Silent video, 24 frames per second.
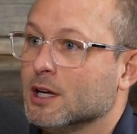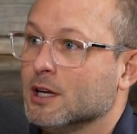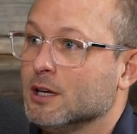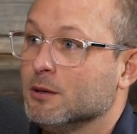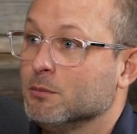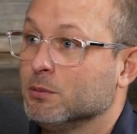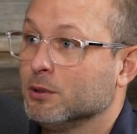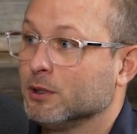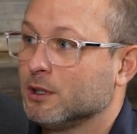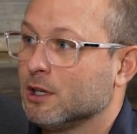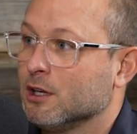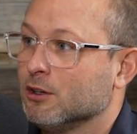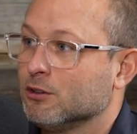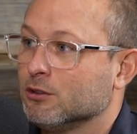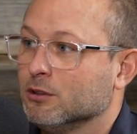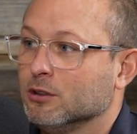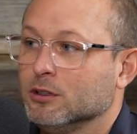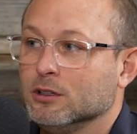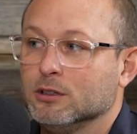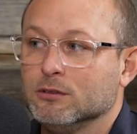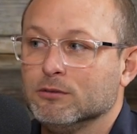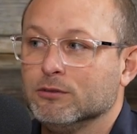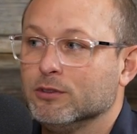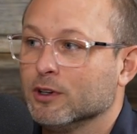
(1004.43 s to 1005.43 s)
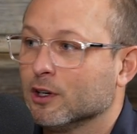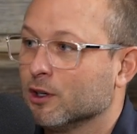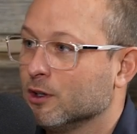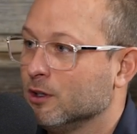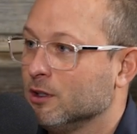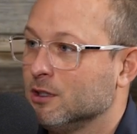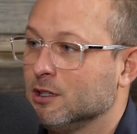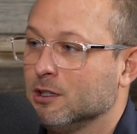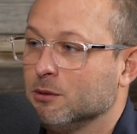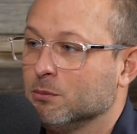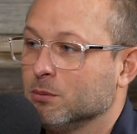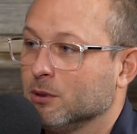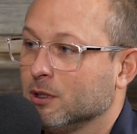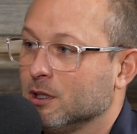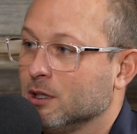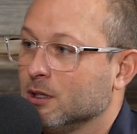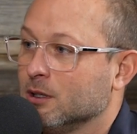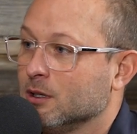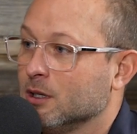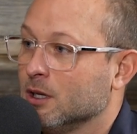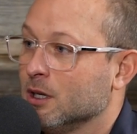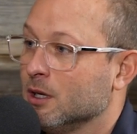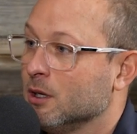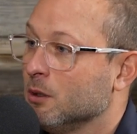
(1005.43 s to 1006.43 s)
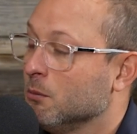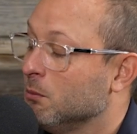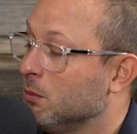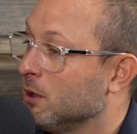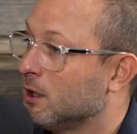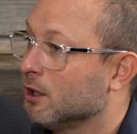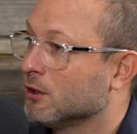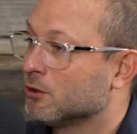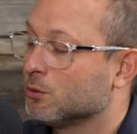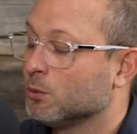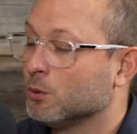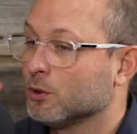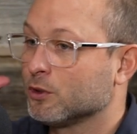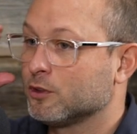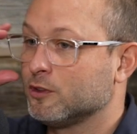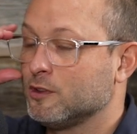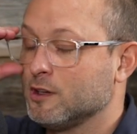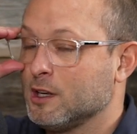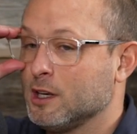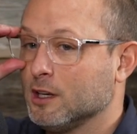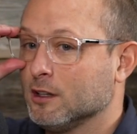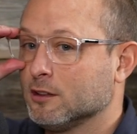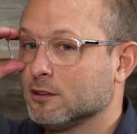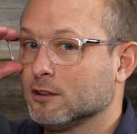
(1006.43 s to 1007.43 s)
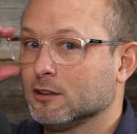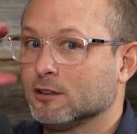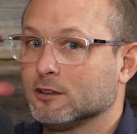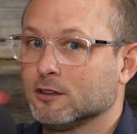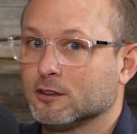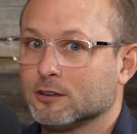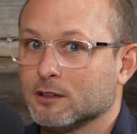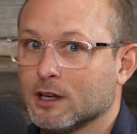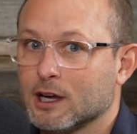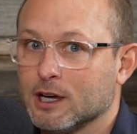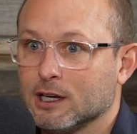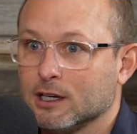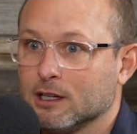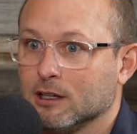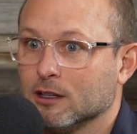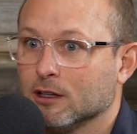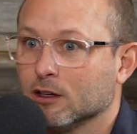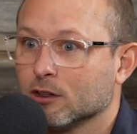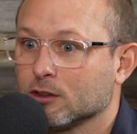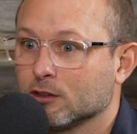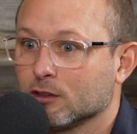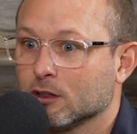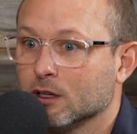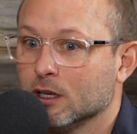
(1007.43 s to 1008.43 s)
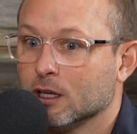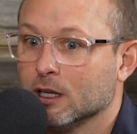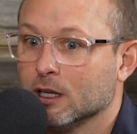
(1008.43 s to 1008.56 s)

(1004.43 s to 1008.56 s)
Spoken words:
implication very deeply, because we're seen as a society. There's,